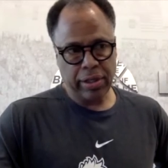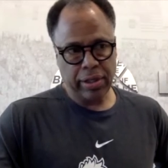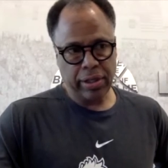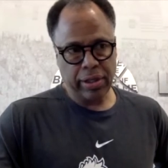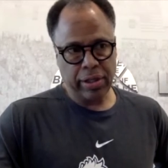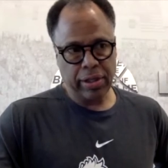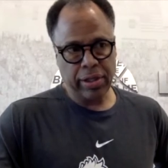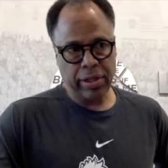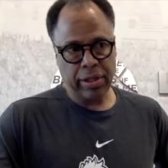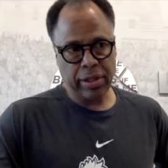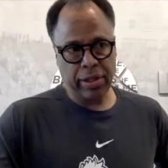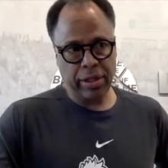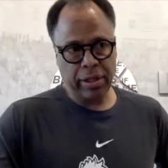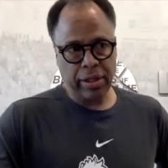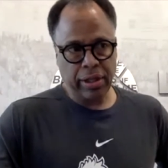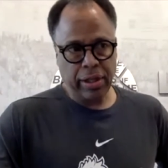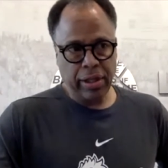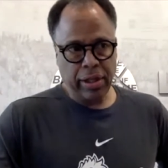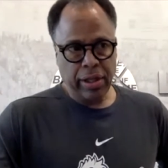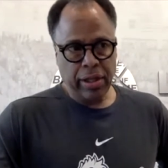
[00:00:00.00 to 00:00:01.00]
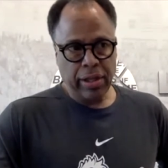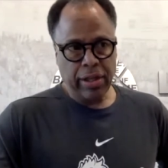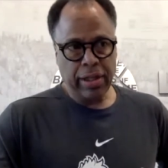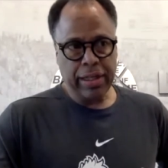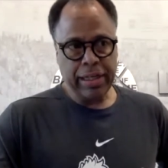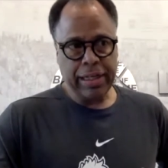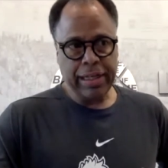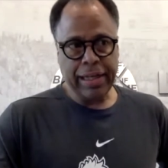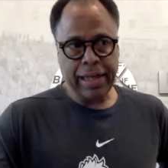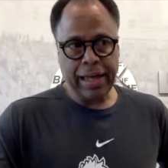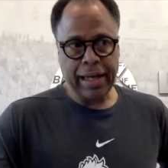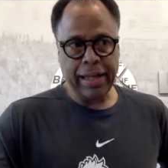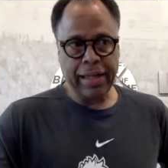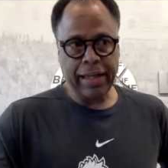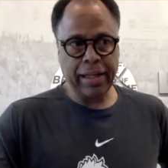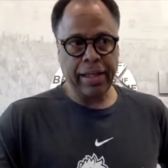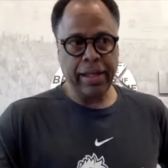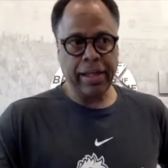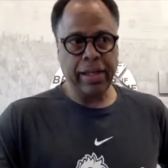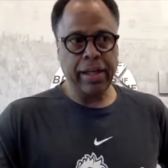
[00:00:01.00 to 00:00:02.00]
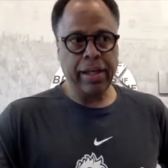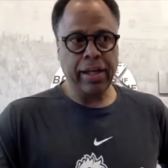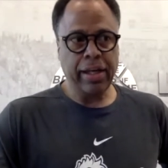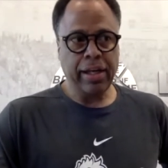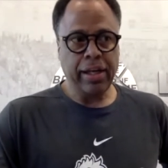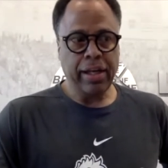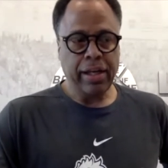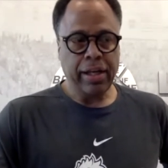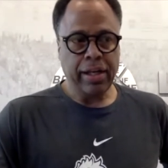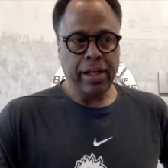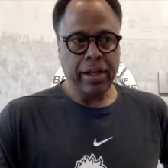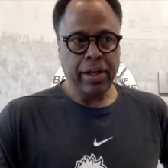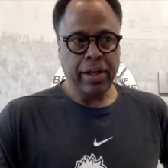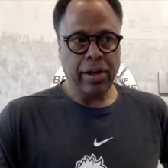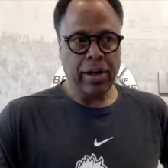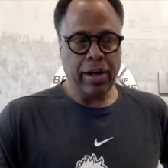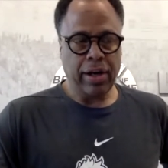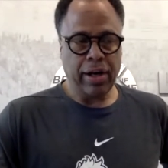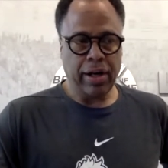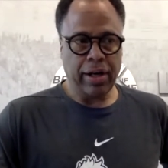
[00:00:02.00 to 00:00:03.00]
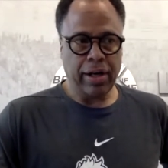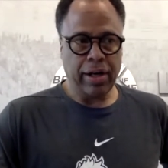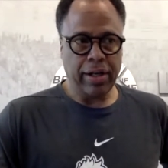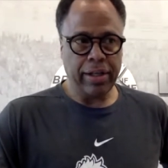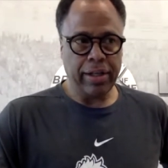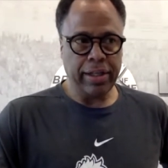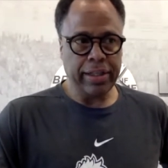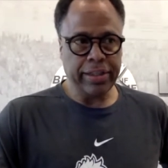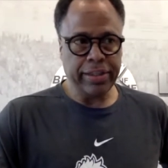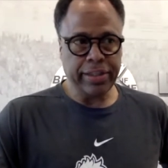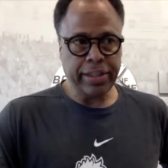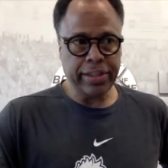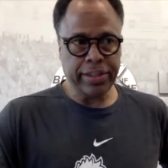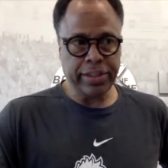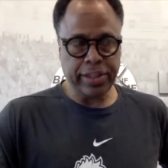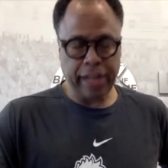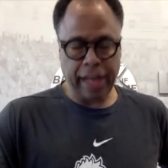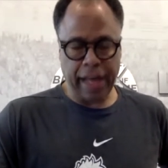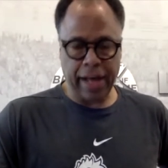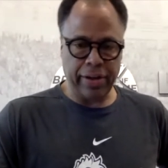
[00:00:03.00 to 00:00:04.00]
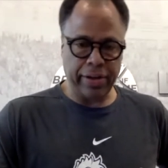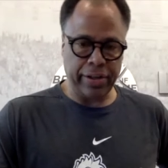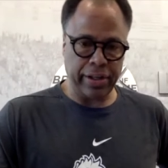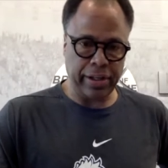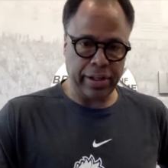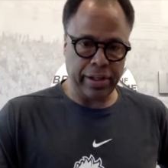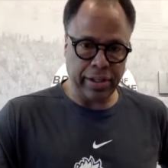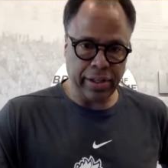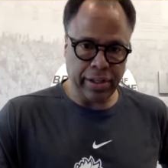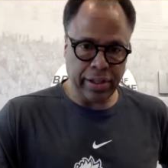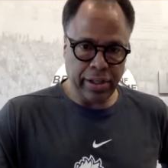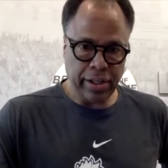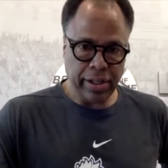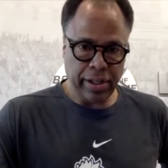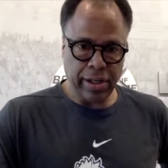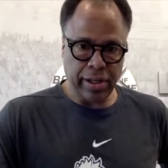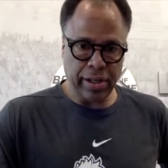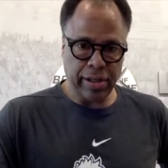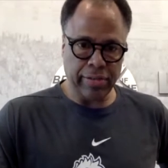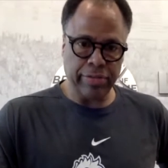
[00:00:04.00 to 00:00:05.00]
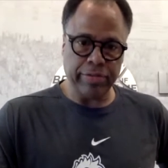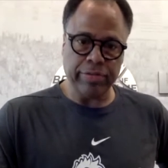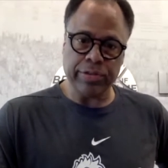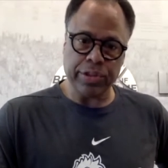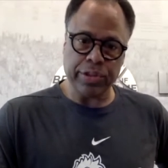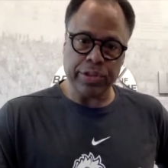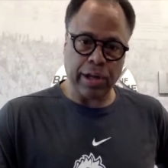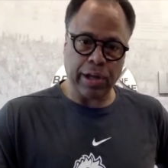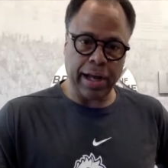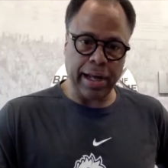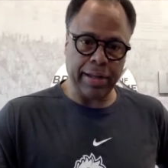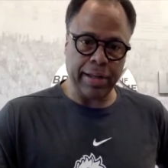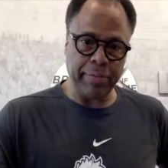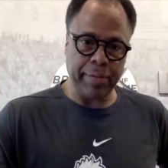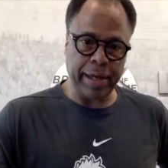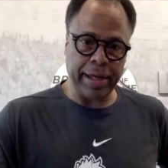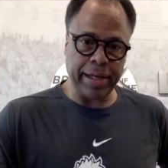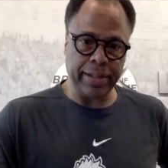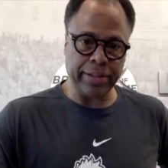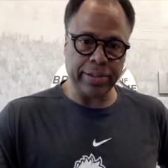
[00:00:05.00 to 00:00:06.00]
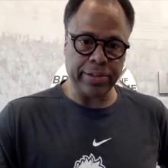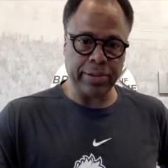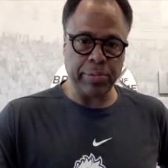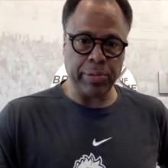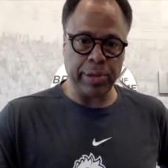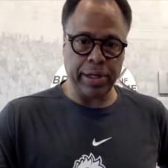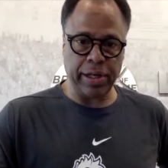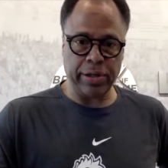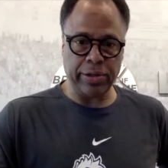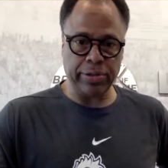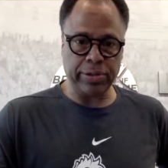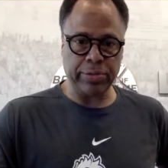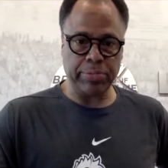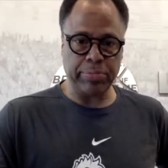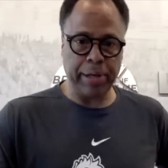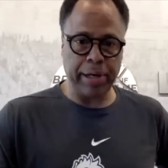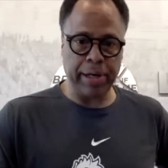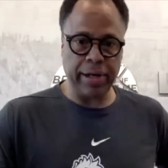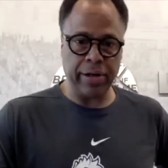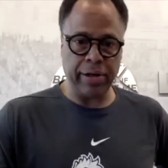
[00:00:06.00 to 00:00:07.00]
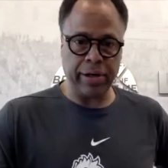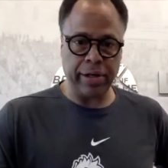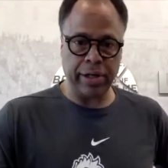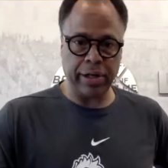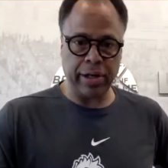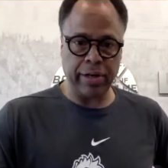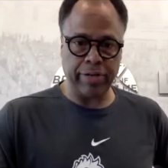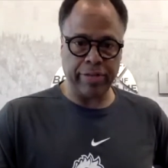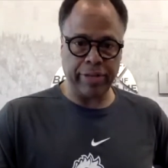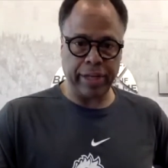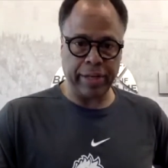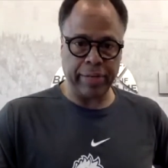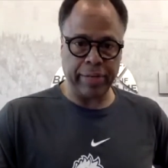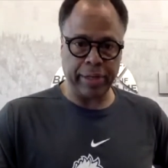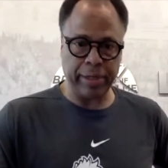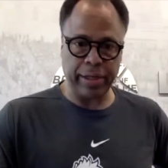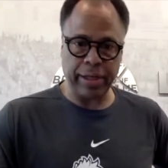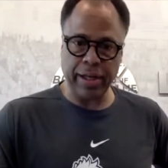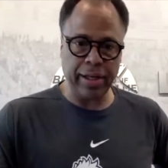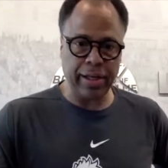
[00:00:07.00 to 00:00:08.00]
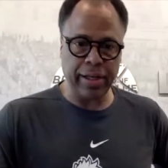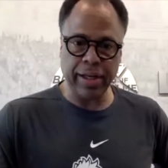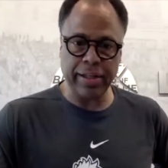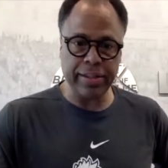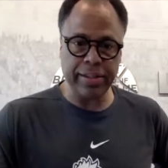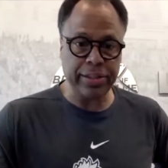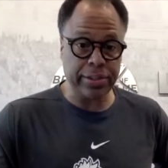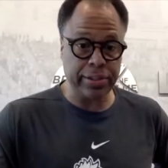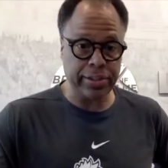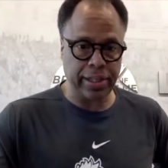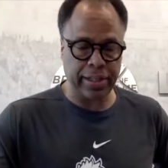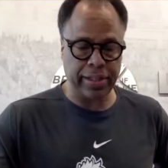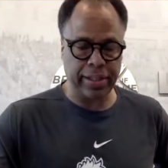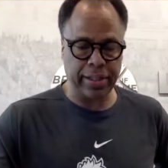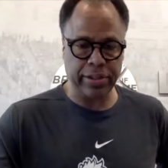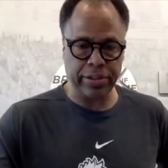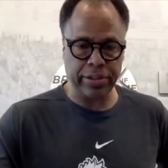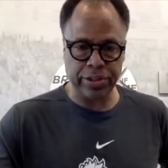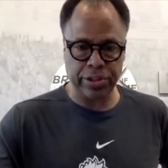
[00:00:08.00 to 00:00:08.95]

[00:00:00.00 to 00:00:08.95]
the daily intentionality of trying to make someone else better in our family. I think there's a